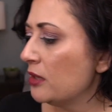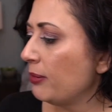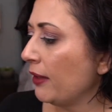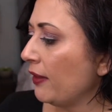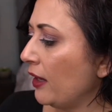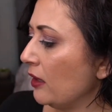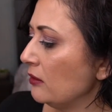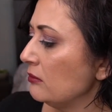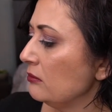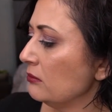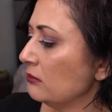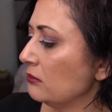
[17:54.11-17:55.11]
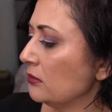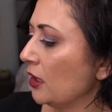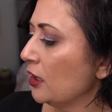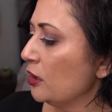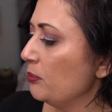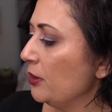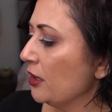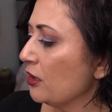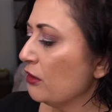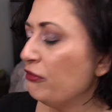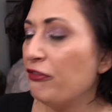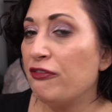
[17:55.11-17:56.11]
by that. That could be a
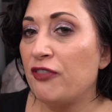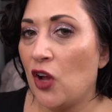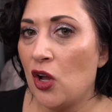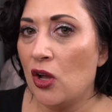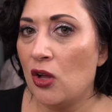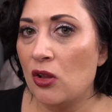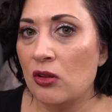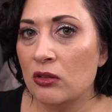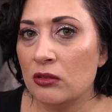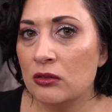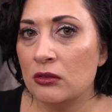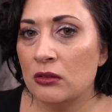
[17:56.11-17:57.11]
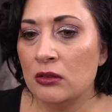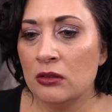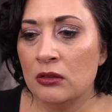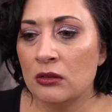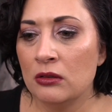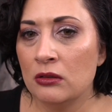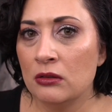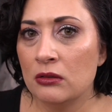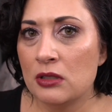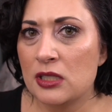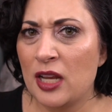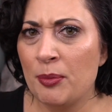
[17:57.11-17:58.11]
good fall
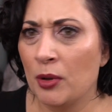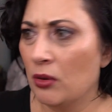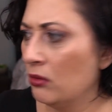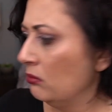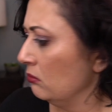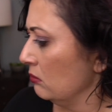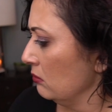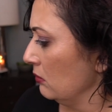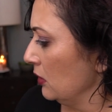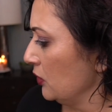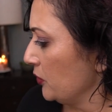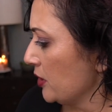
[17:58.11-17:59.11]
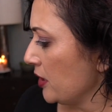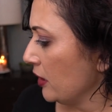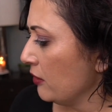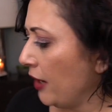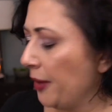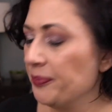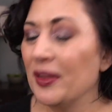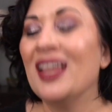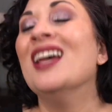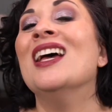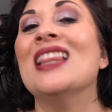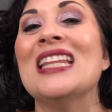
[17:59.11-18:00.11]
staple. Interesting. Okay.
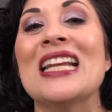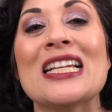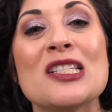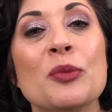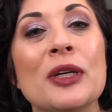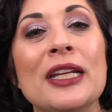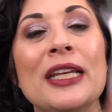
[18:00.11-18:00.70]
The next one